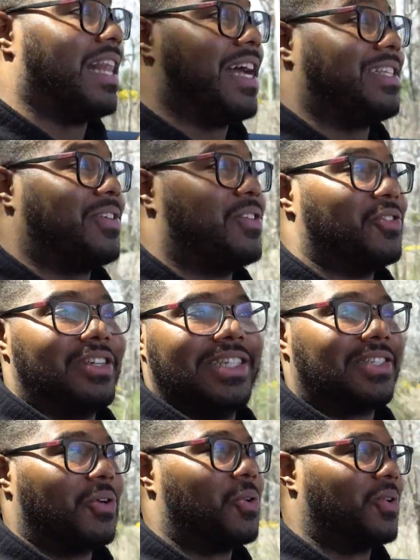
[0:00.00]
the light turned
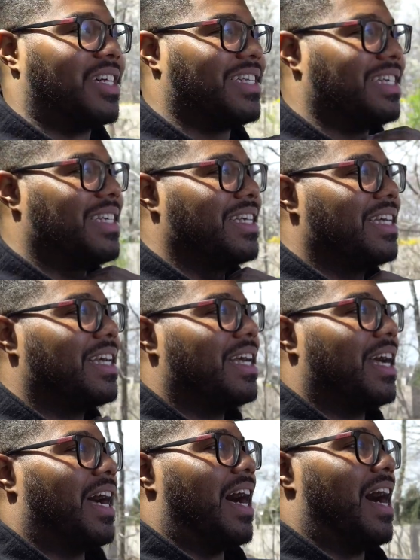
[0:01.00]
green so quickly,
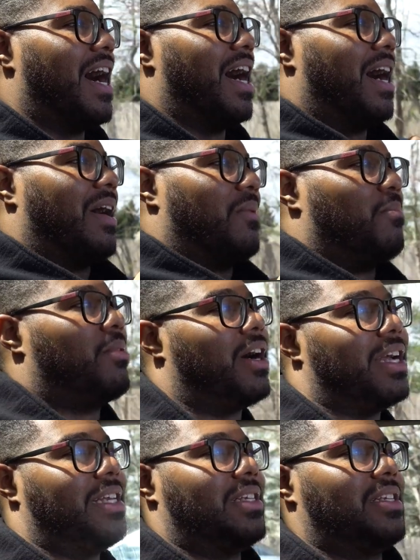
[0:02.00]

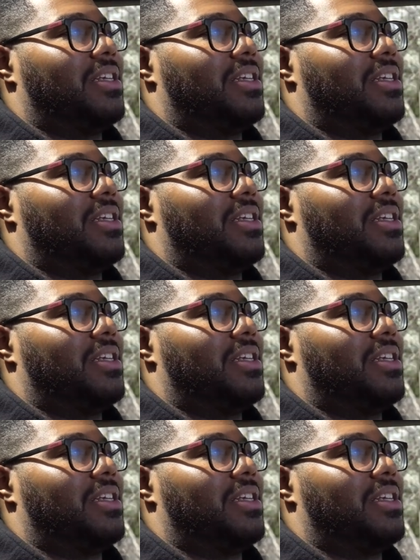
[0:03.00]
but